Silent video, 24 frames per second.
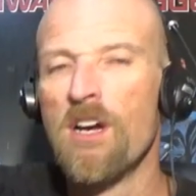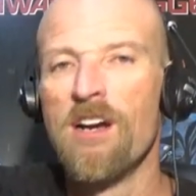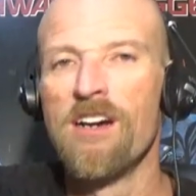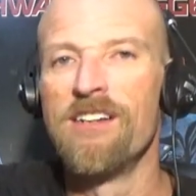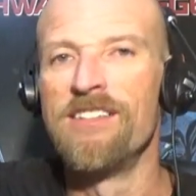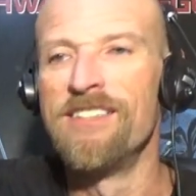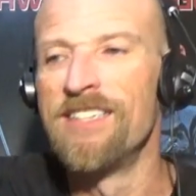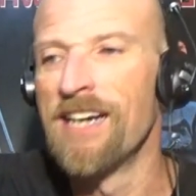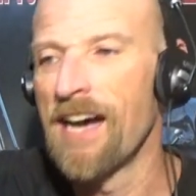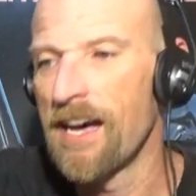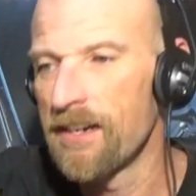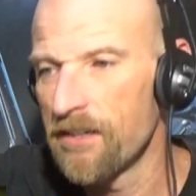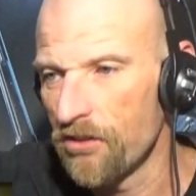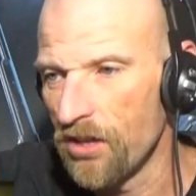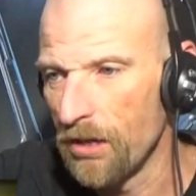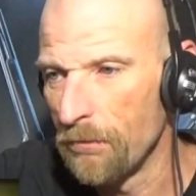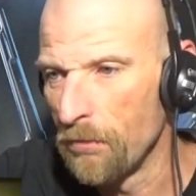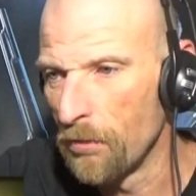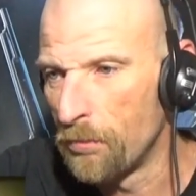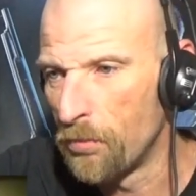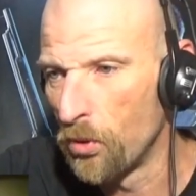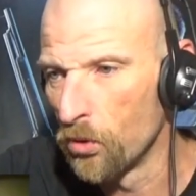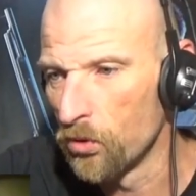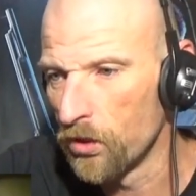None of
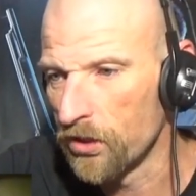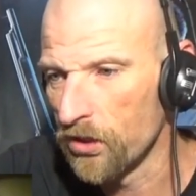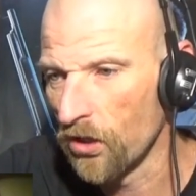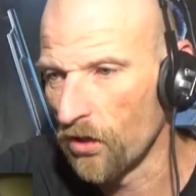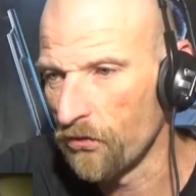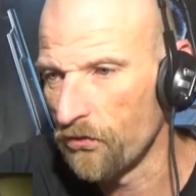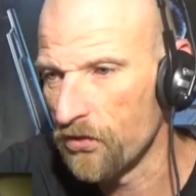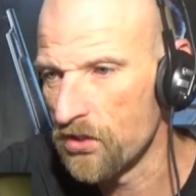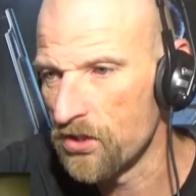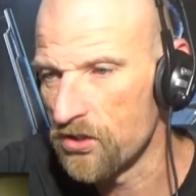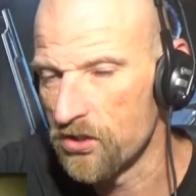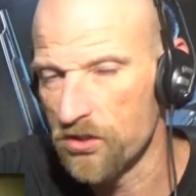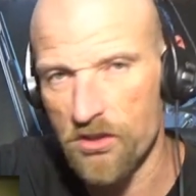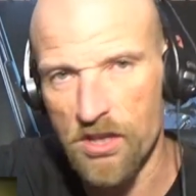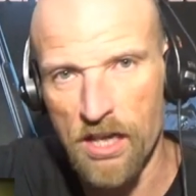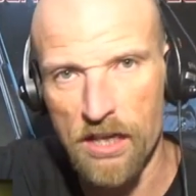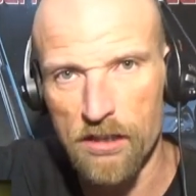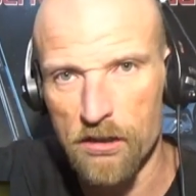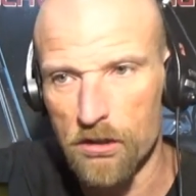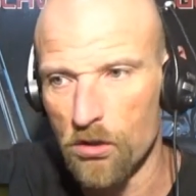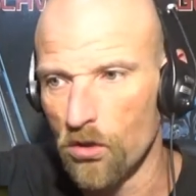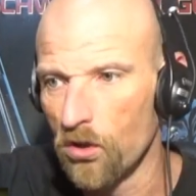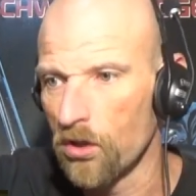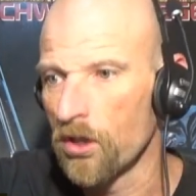them are pulling off his
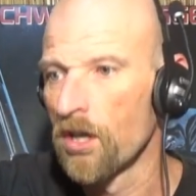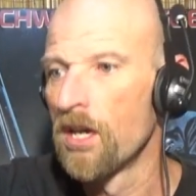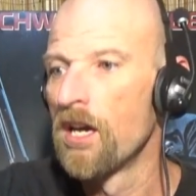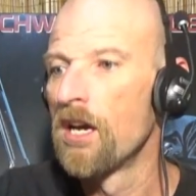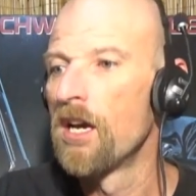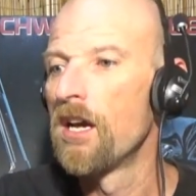their look.